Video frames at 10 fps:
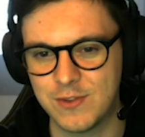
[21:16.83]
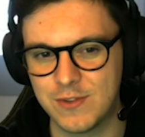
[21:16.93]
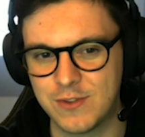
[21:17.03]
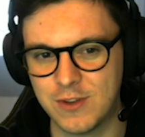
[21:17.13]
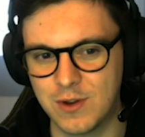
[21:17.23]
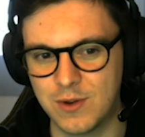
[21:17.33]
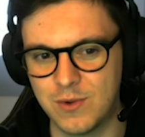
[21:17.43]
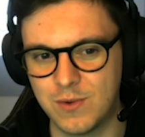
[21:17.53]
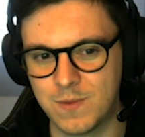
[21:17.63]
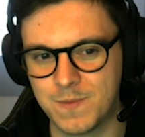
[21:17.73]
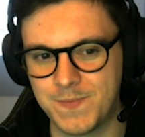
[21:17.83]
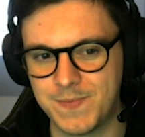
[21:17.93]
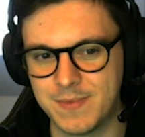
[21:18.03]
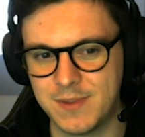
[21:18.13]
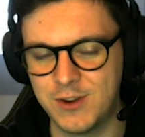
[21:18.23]
So
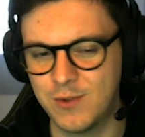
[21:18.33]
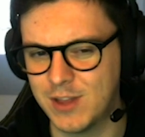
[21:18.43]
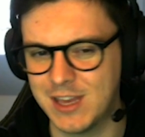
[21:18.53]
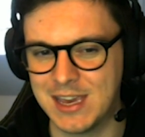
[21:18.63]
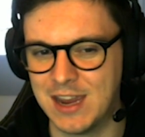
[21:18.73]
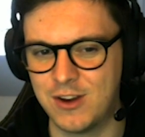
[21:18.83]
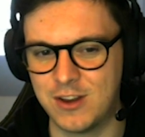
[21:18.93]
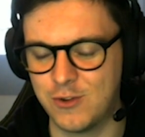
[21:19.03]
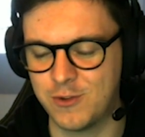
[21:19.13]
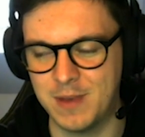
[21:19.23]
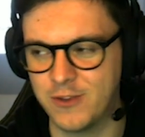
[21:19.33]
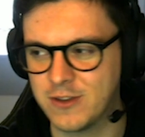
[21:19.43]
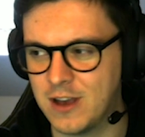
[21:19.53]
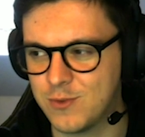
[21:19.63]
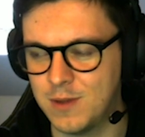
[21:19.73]
you don't really care that your spells
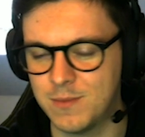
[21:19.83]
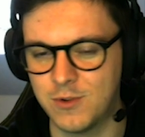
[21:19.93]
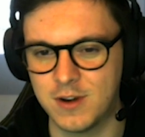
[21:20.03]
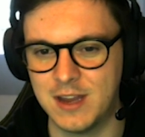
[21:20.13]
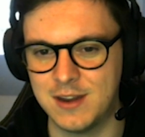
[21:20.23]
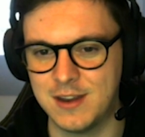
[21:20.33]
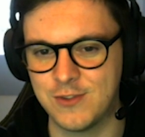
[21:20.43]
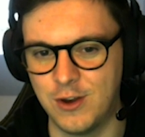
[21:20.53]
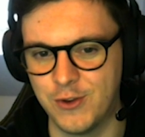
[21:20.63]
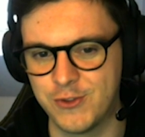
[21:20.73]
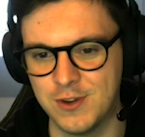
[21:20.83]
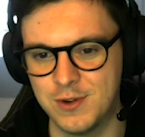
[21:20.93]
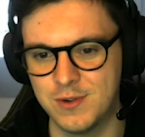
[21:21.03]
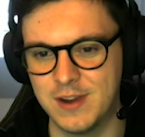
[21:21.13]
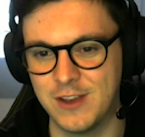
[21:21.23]
cost 1 more. And this
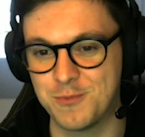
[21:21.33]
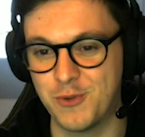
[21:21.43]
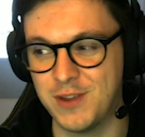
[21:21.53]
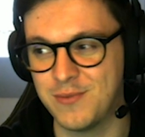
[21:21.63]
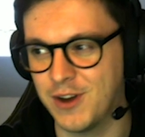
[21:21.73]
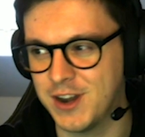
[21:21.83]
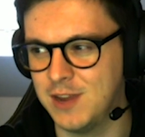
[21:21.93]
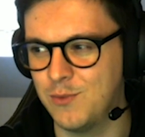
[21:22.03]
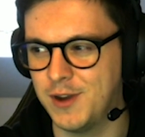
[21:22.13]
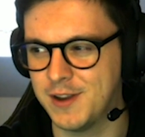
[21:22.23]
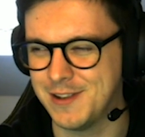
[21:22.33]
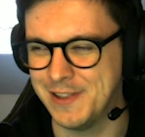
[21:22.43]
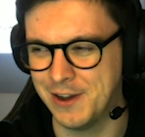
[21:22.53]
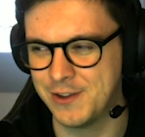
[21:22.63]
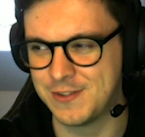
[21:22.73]
also is pretty funny with
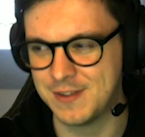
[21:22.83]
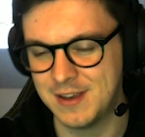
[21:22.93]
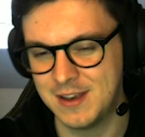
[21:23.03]
Lux,